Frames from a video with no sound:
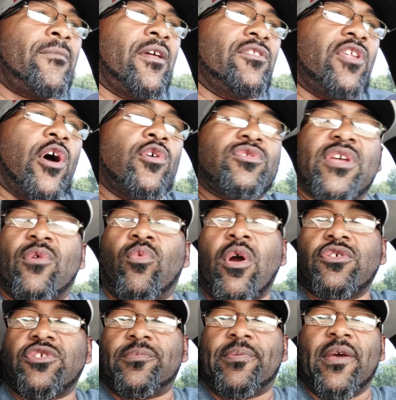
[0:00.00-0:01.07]
Those that
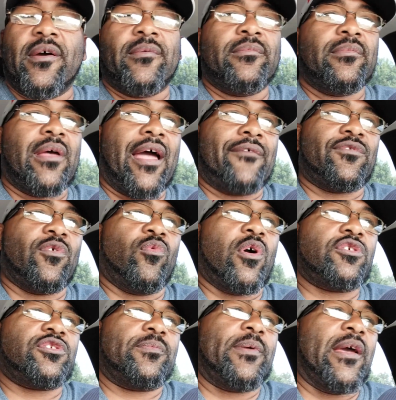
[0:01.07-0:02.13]
worship him have to
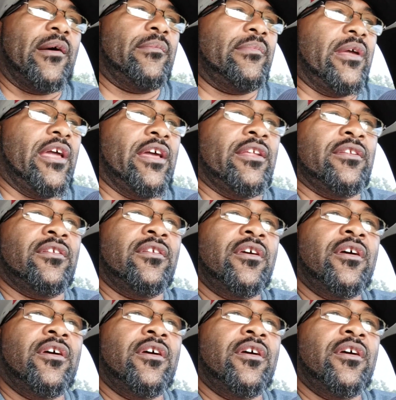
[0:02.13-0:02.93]
worship him in